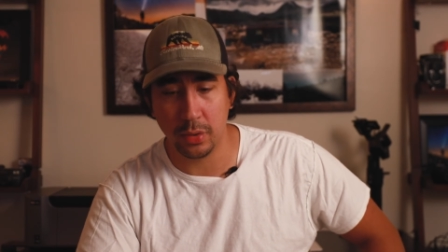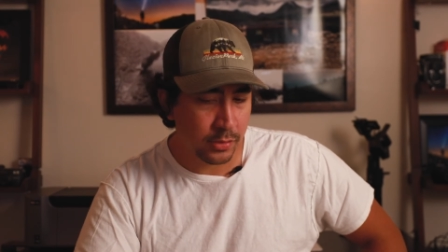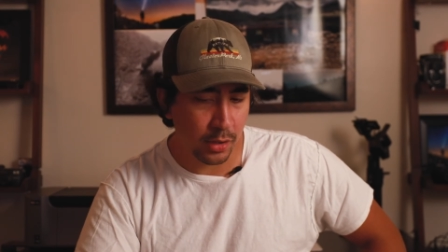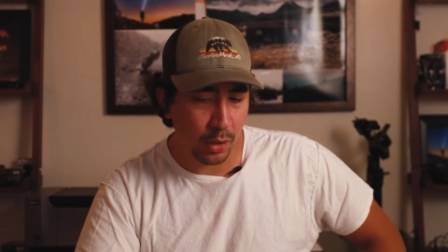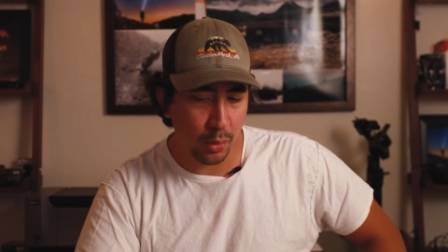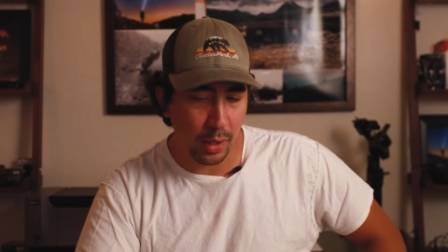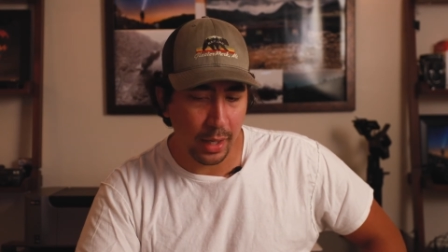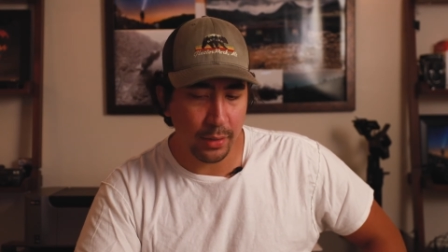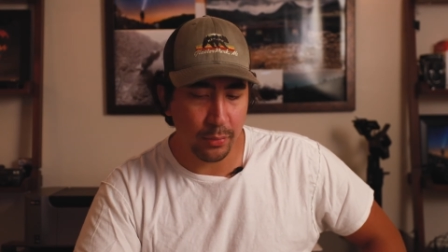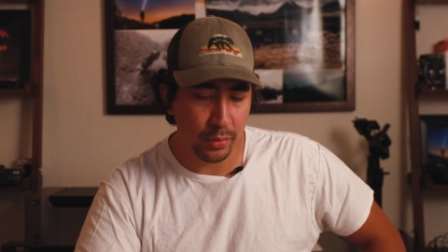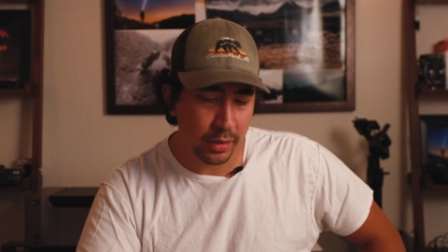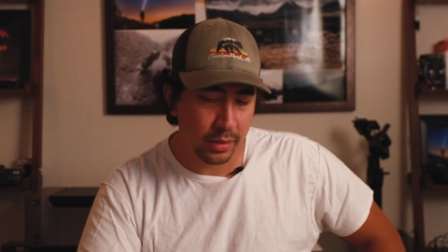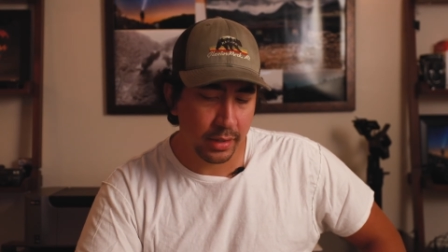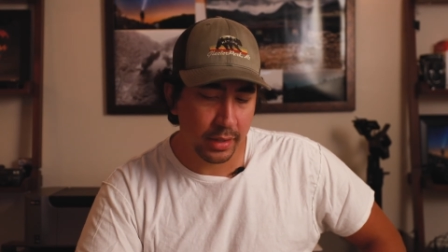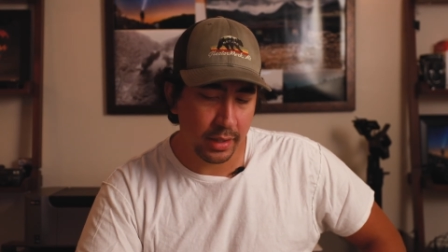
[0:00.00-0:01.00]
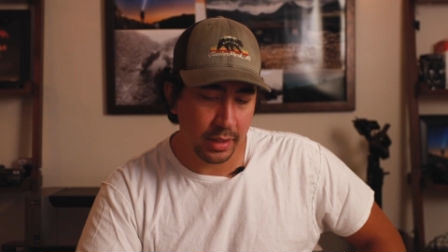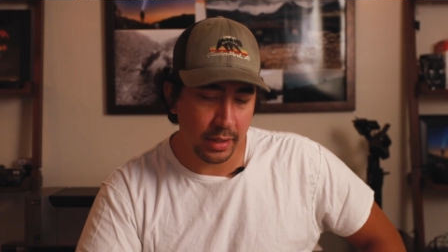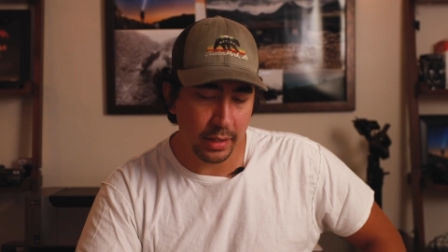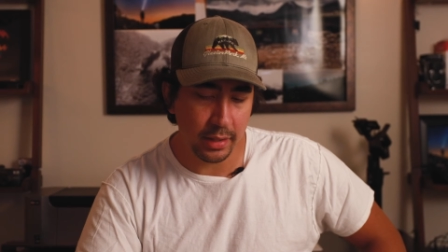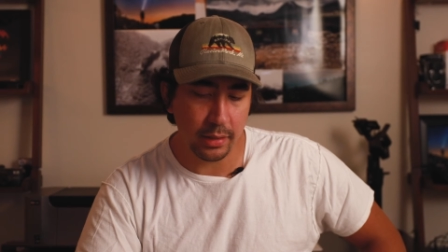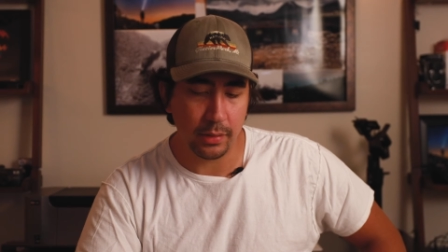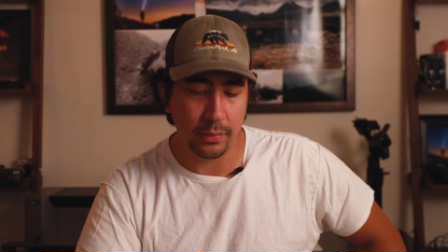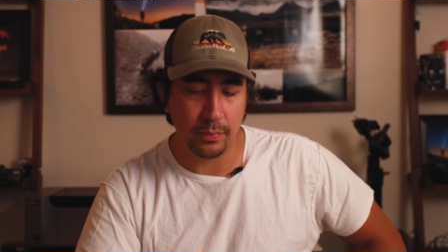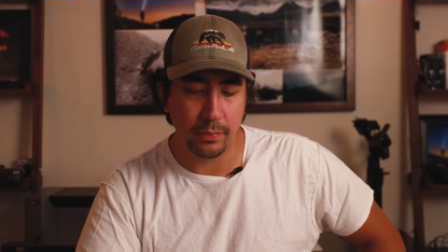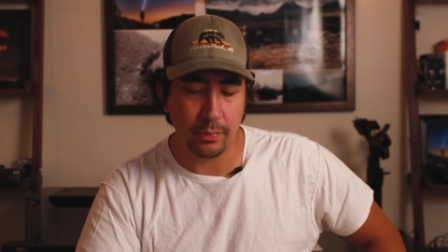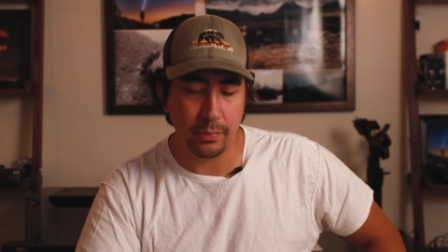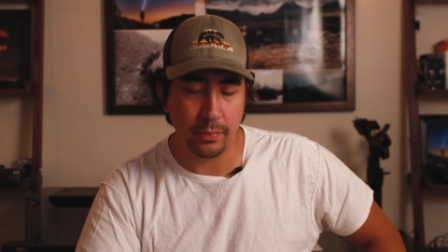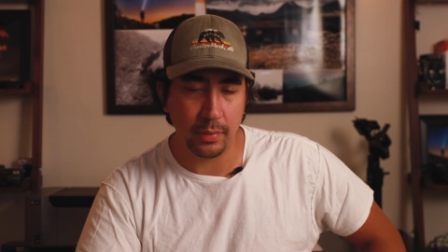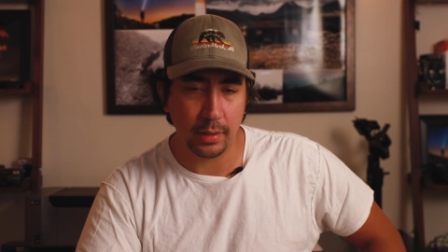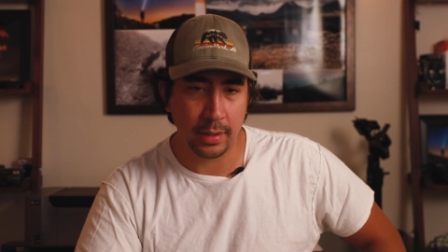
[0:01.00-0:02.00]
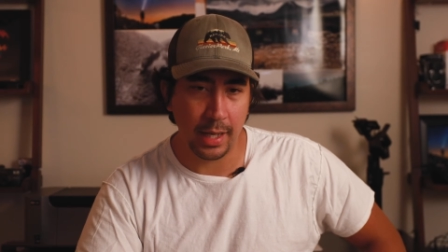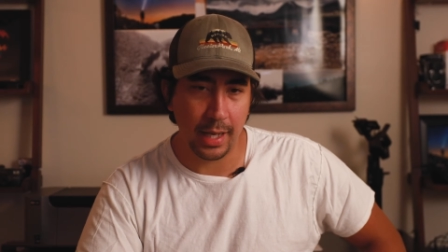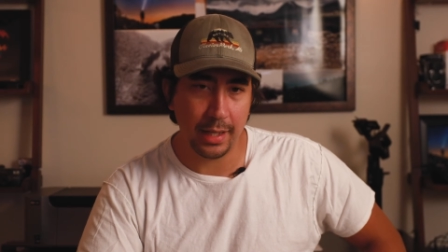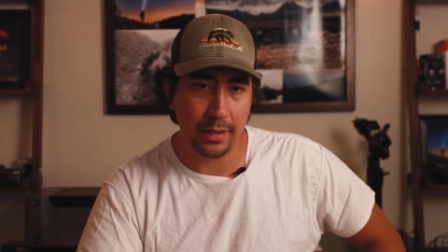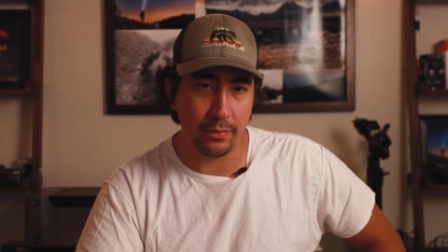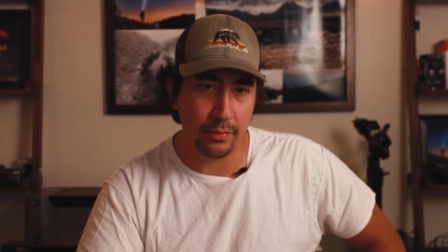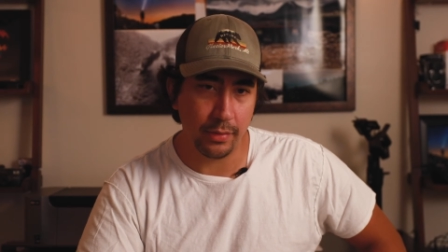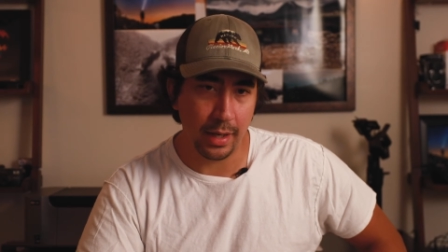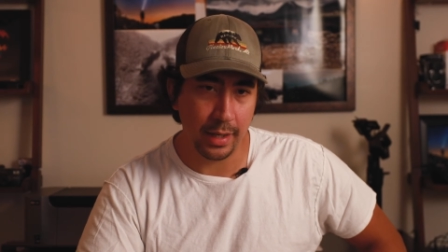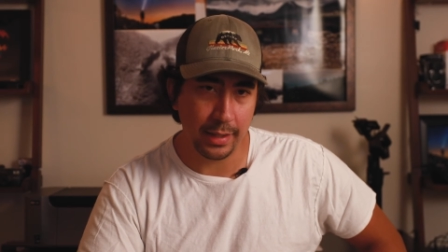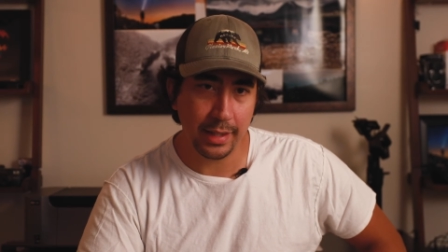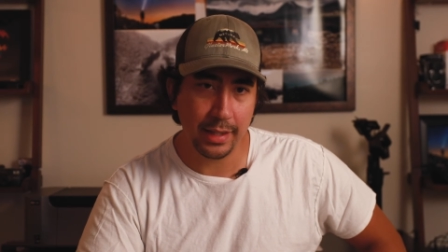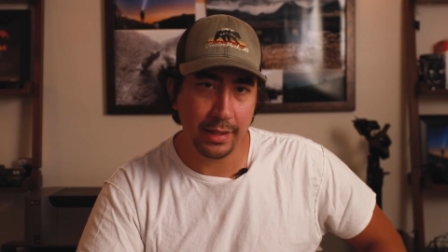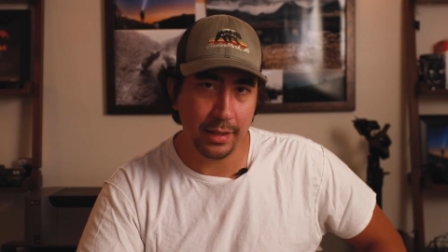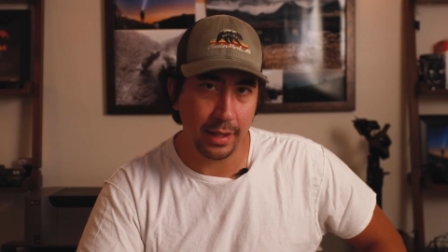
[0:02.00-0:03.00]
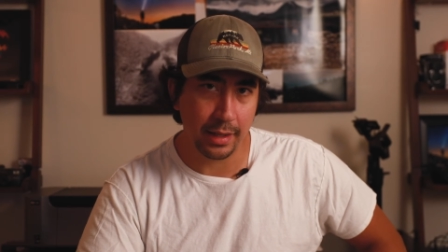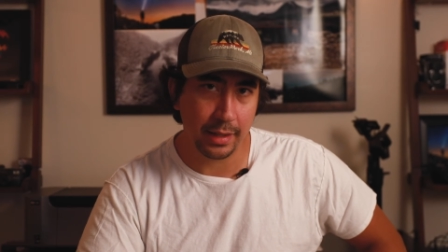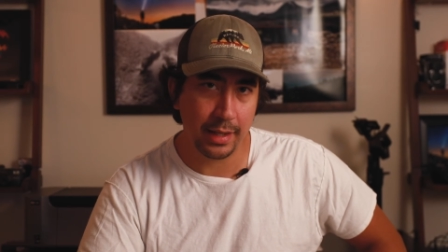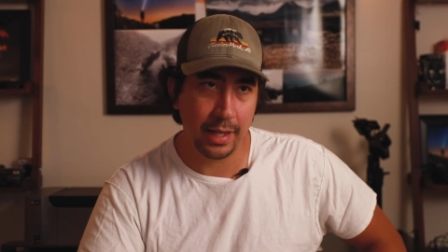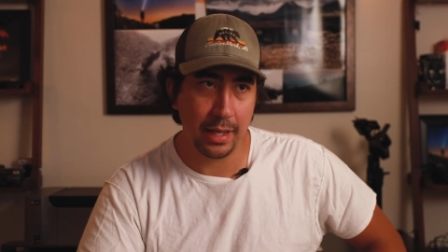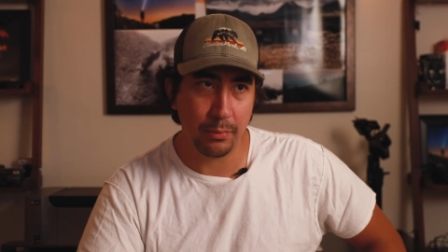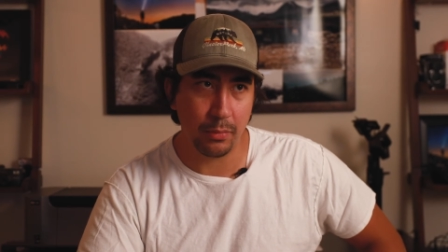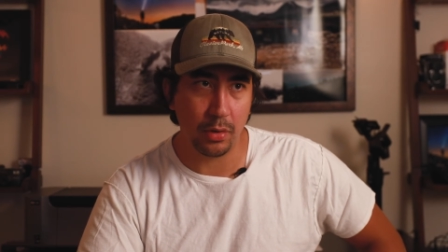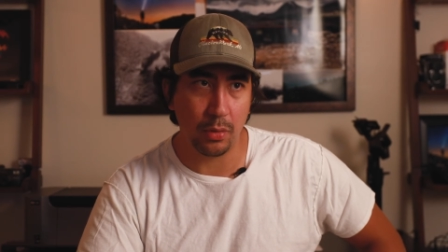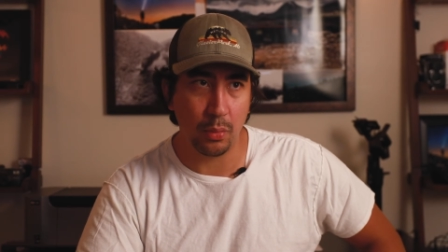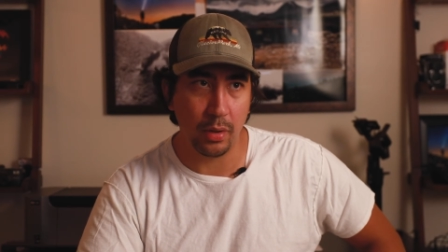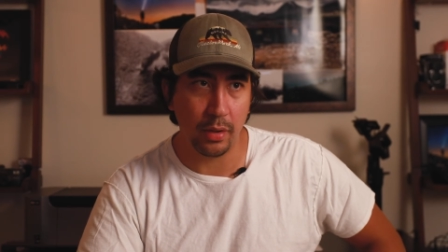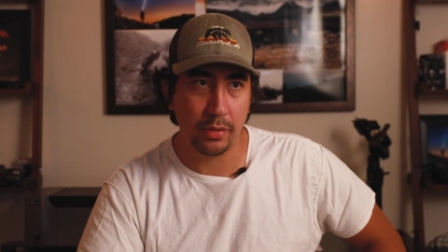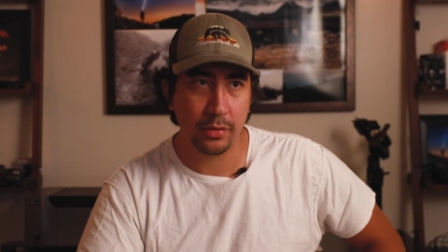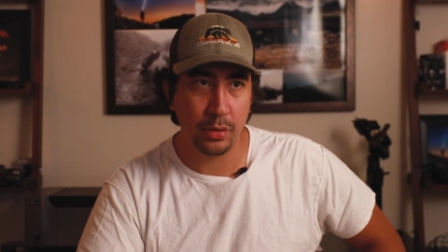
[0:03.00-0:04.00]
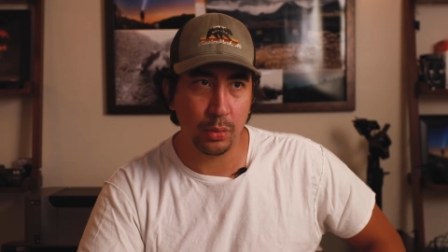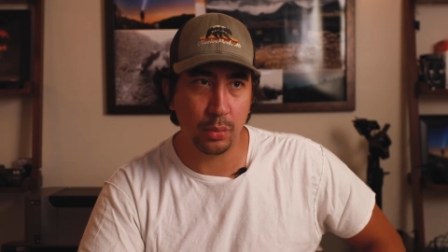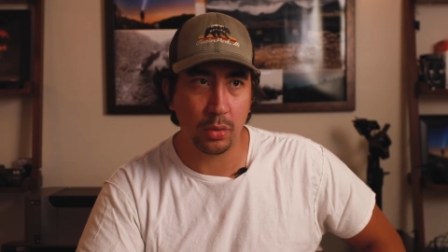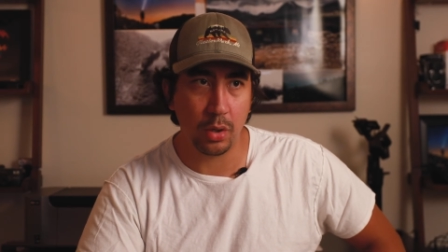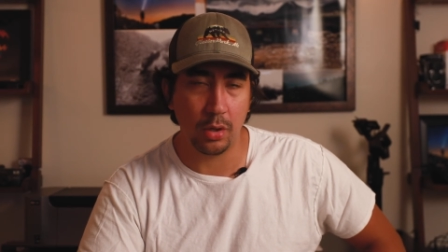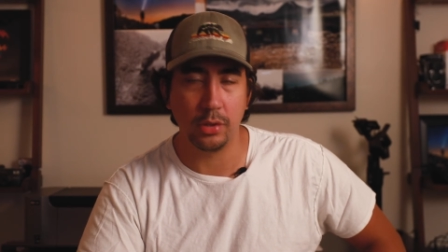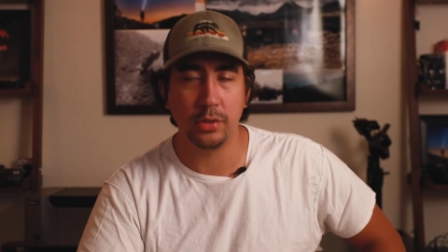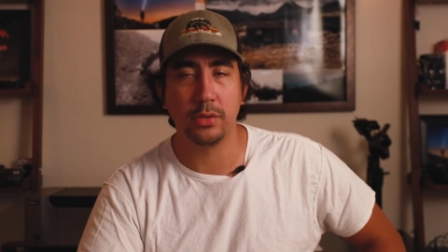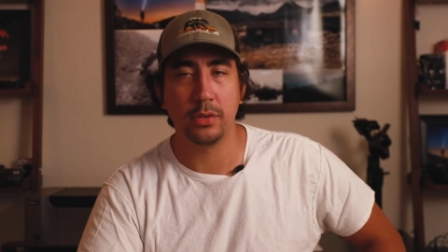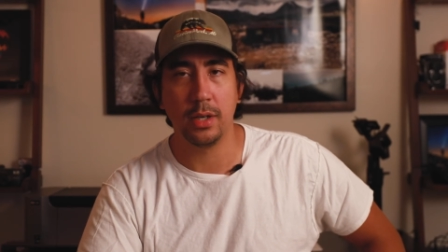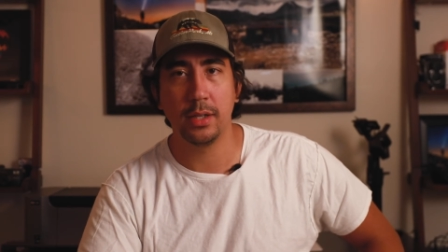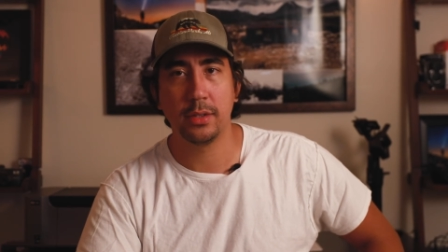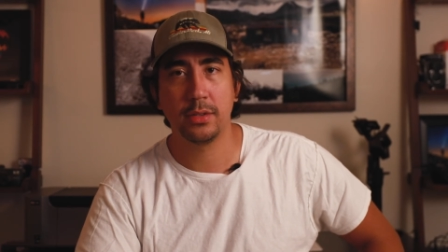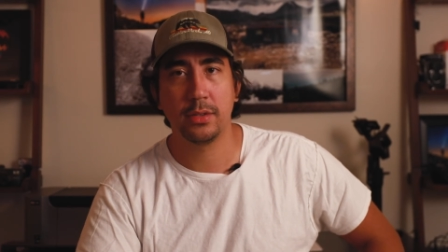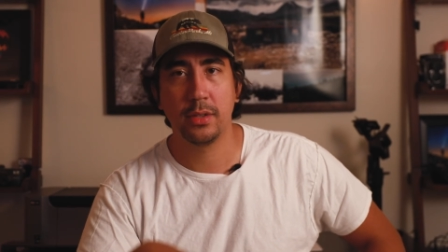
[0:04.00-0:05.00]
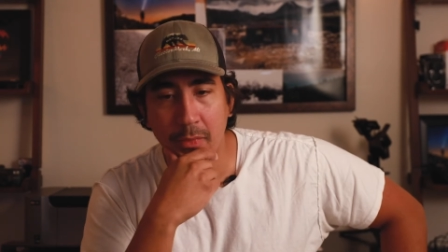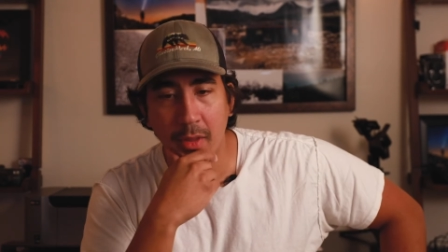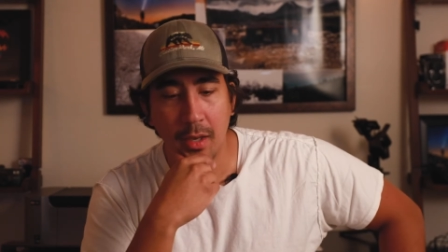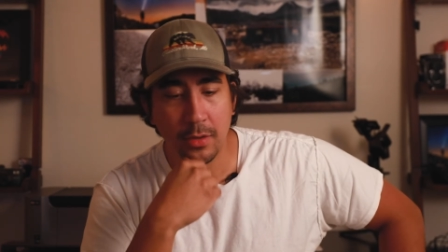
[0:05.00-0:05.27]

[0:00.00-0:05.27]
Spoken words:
So I really I need the camera with 2 card slots.